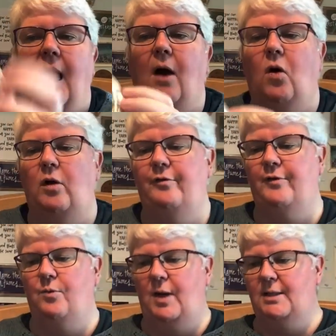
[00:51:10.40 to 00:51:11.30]
All
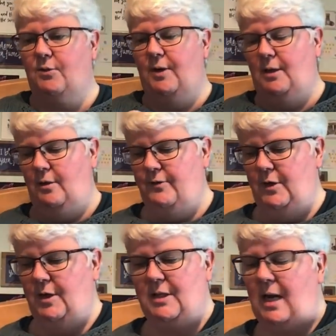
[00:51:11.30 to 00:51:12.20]
from West Green Loft
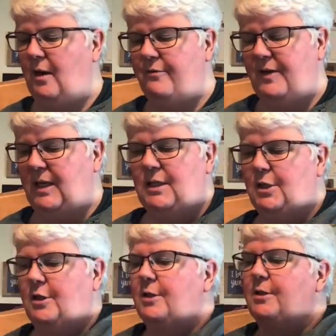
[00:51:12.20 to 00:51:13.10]
Yarns. I love Vicky's
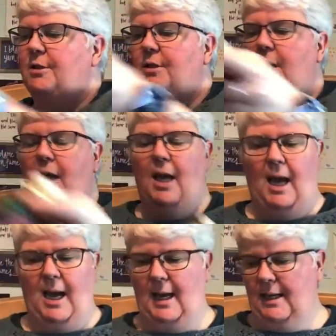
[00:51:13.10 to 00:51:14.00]
yarns.
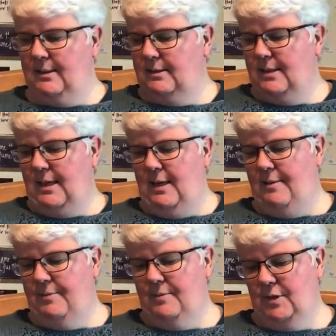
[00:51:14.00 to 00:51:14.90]
And
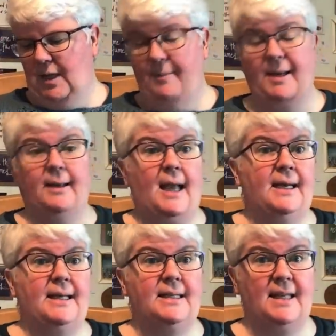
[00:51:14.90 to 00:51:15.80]
so that'll be getting
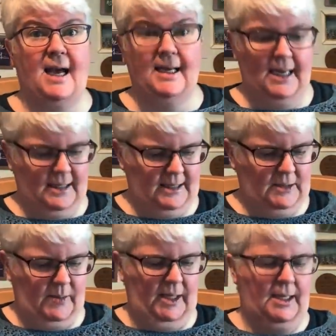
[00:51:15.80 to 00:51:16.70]
into that again this
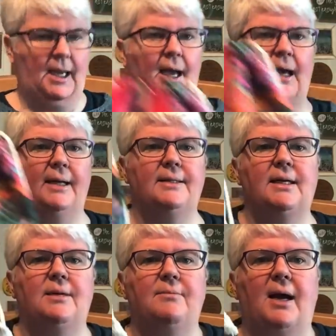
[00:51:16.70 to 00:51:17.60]
week and
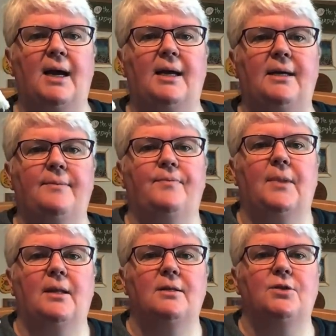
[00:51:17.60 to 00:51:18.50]
in my
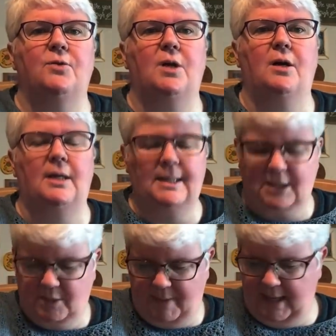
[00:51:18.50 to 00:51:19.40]
So
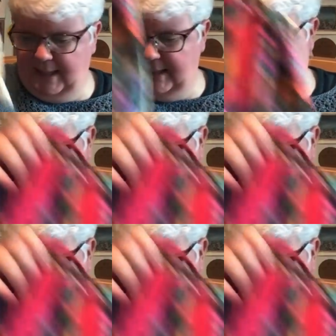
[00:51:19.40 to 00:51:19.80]
Yarnalicious bag.